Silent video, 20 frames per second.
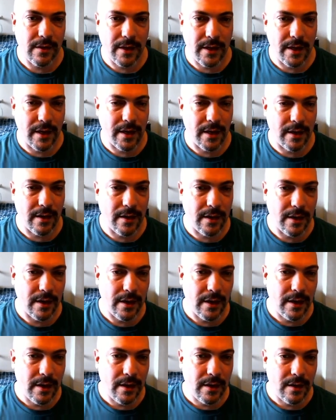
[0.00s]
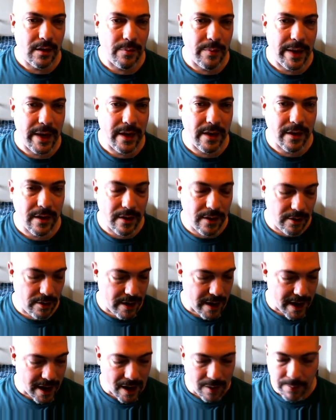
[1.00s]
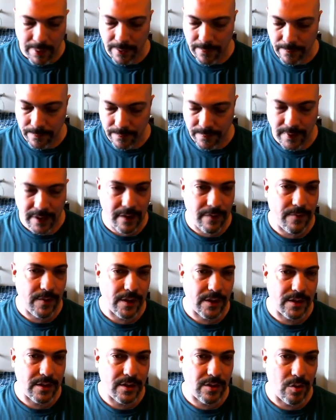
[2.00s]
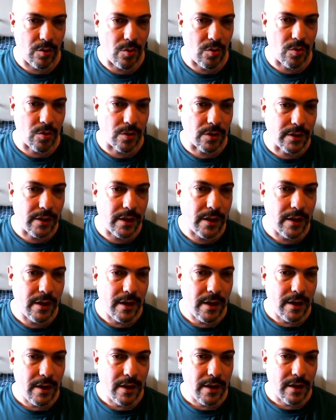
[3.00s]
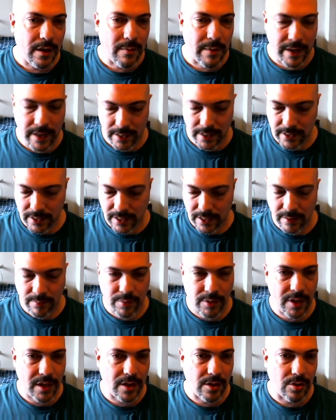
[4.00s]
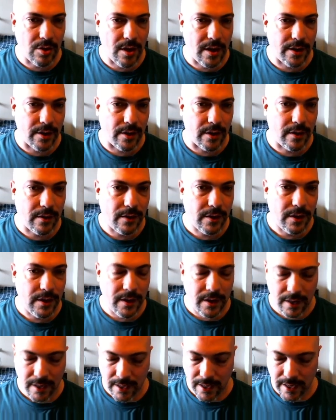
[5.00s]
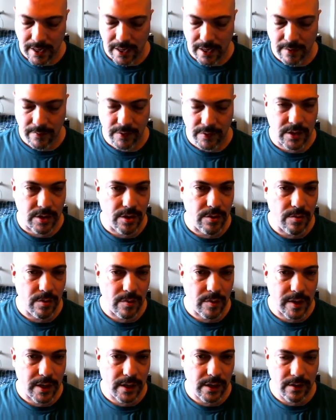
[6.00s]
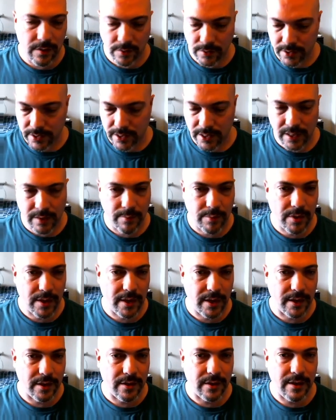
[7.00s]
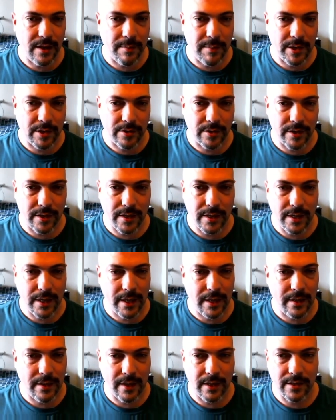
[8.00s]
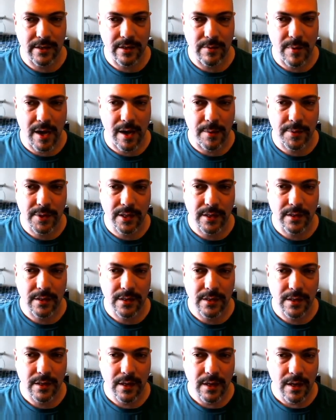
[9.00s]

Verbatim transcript: And depending on your app, if it's old, you might see plug logger and if it's a newer one, you'll see plug telemetry and then some options.